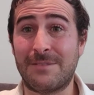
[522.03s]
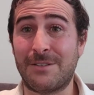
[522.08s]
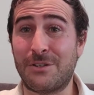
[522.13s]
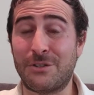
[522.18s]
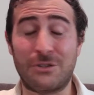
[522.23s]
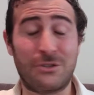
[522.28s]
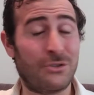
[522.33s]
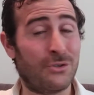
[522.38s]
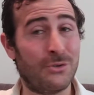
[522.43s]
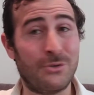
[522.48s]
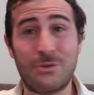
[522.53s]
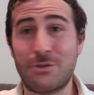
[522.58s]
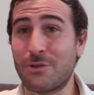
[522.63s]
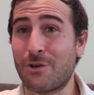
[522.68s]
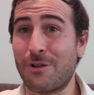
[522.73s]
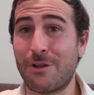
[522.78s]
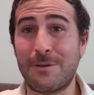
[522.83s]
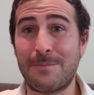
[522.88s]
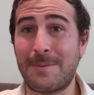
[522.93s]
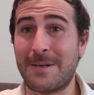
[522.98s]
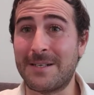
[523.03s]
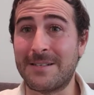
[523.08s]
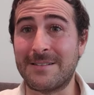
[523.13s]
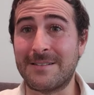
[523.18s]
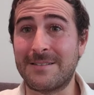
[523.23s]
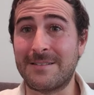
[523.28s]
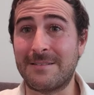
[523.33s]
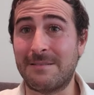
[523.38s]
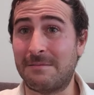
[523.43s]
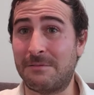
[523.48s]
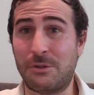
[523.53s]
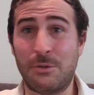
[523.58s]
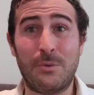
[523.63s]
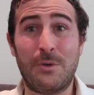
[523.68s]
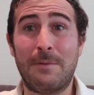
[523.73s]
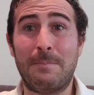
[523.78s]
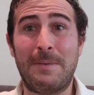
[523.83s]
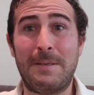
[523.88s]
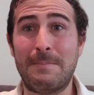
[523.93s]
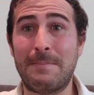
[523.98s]
You've got two solid months, two
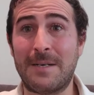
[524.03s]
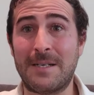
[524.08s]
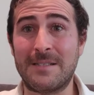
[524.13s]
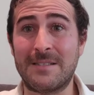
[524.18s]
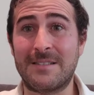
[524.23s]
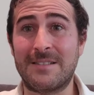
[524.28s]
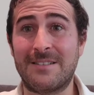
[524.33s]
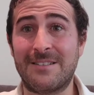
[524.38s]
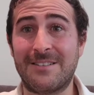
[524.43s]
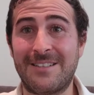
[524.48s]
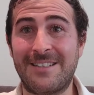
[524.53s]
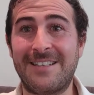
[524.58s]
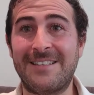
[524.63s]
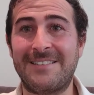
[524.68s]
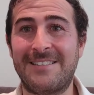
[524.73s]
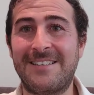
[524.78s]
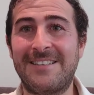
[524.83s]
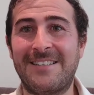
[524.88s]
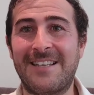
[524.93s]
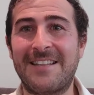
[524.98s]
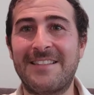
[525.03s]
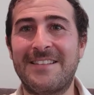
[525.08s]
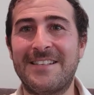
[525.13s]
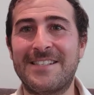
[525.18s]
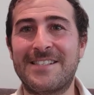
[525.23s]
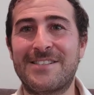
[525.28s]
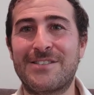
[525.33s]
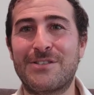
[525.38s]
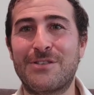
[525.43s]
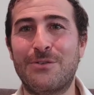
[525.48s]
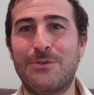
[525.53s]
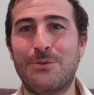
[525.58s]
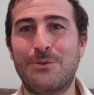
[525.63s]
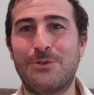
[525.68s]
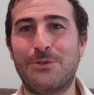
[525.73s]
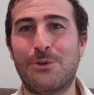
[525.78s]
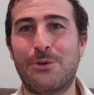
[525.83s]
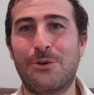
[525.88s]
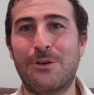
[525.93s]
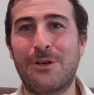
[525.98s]
and a bit months to get this all
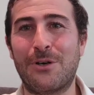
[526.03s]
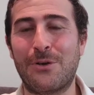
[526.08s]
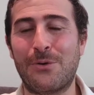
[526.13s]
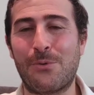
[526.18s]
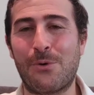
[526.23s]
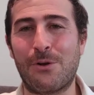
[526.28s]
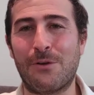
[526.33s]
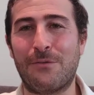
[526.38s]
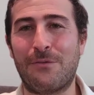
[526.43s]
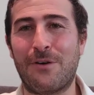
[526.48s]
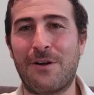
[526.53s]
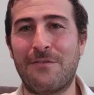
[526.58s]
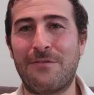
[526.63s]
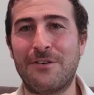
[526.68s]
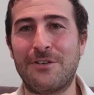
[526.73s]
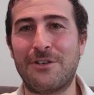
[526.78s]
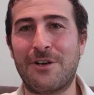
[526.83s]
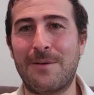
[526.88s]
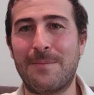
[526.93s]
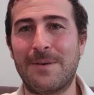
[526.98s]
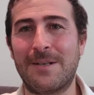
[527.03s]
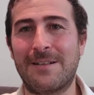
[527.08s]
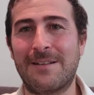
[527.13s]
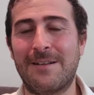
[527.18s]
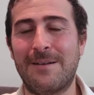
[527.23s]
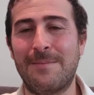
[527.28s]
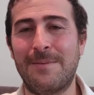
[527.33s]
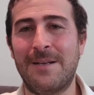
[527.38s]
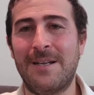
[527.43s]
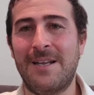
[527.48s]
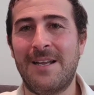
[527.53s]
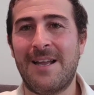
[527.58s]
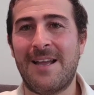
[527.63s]
sorted and qualify for Diamond Club.